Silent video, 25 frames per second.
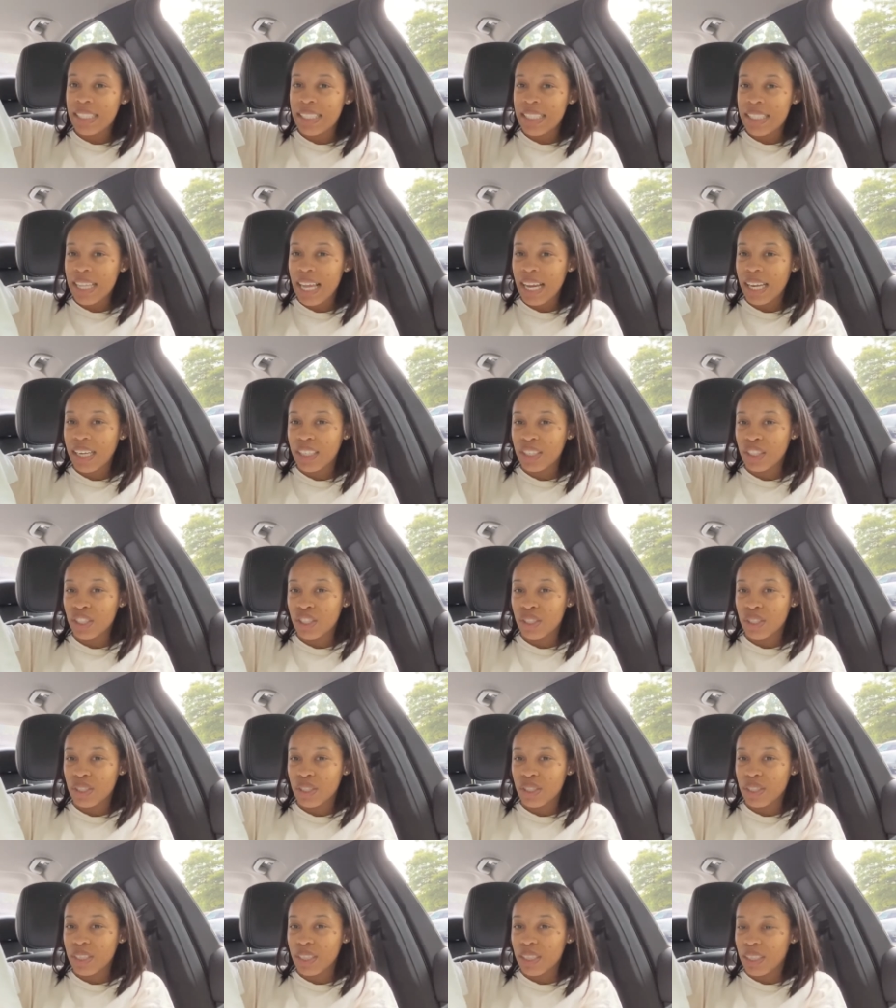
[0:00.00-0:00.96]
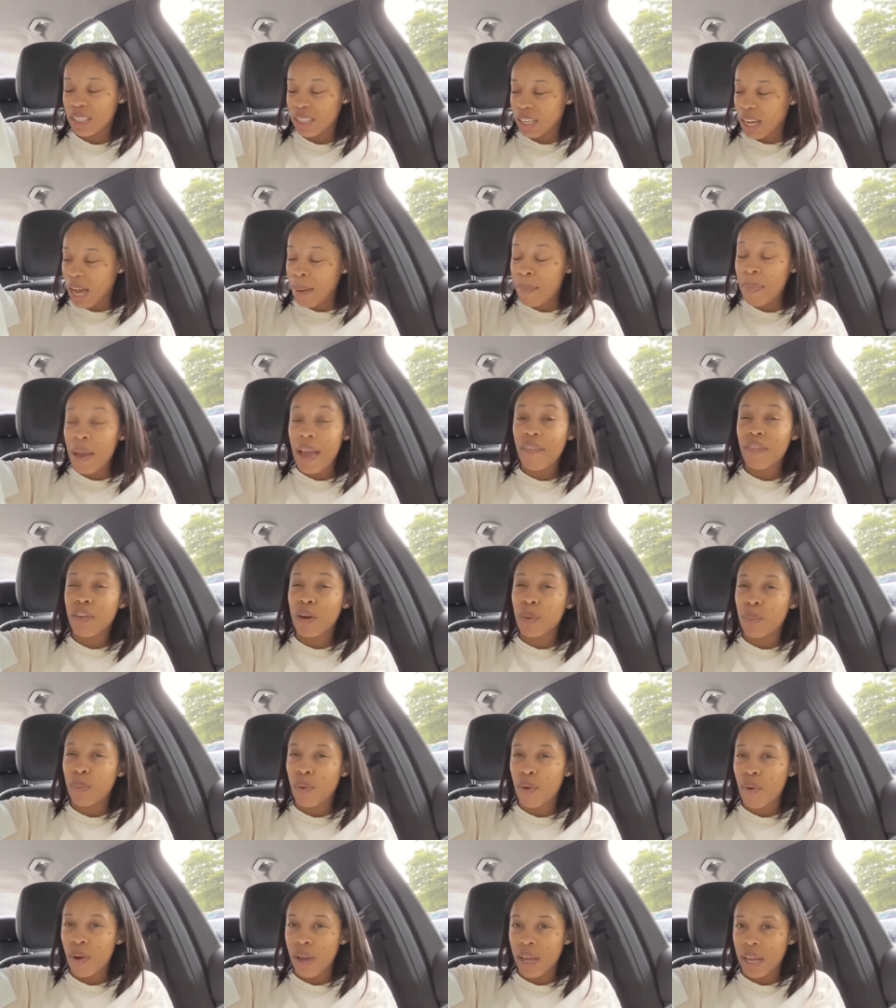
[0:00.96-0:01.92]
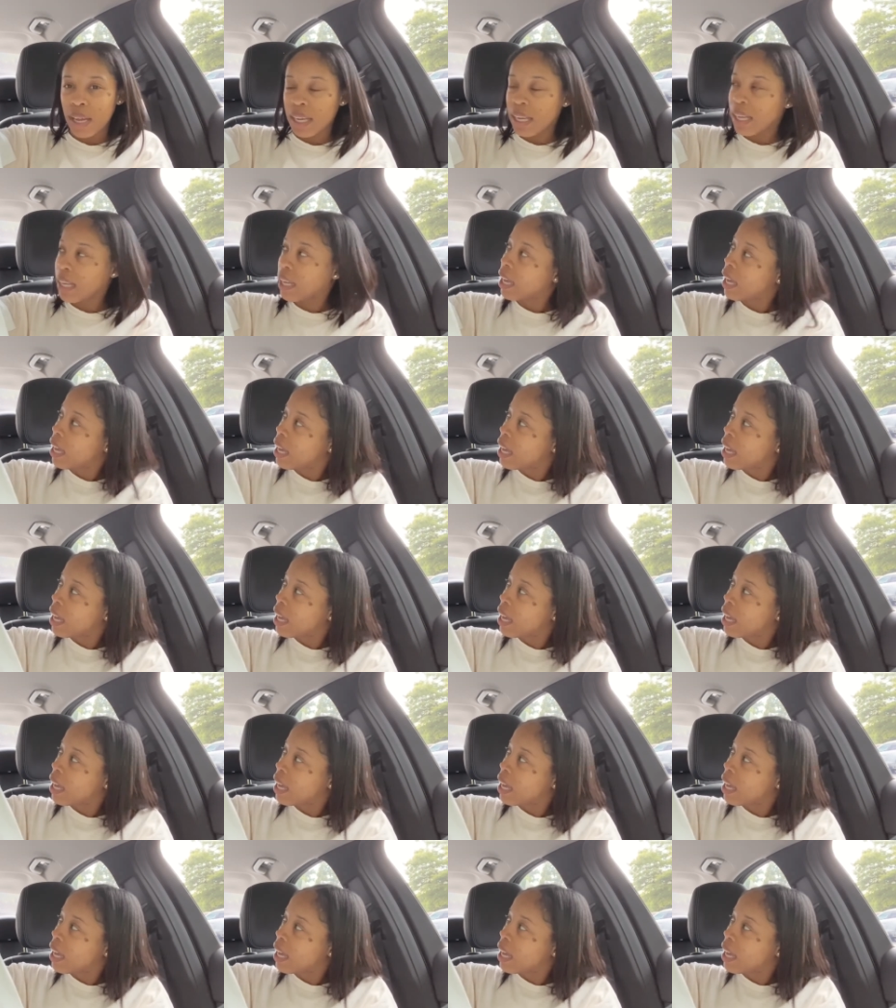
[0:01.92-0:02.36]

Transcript: It's like a, I'm having a boy